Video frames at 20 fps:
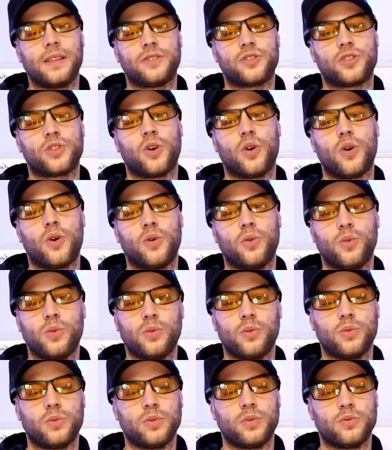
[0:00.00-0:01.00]

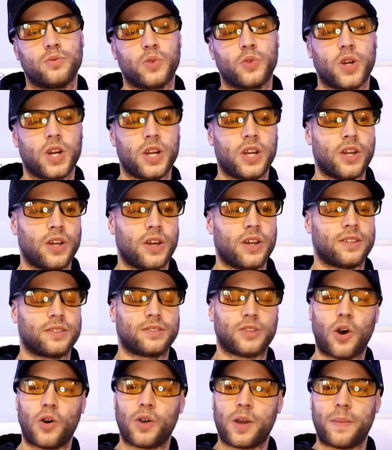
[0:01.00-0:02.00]
So we're gonna
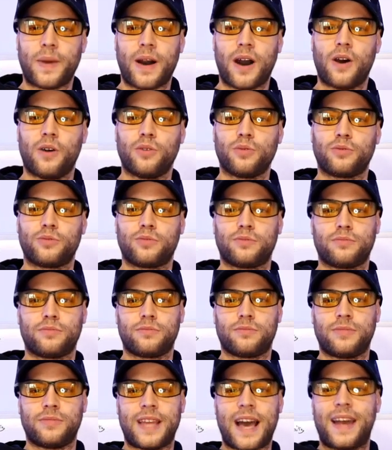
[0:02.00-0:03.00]
talk about
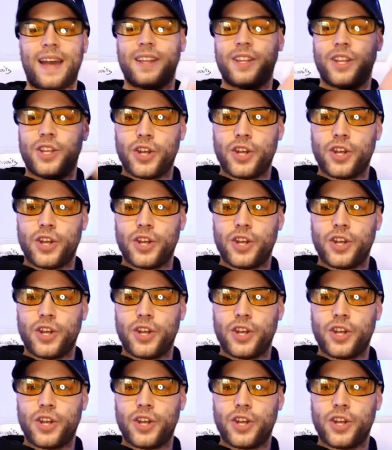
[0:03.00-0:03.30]
that in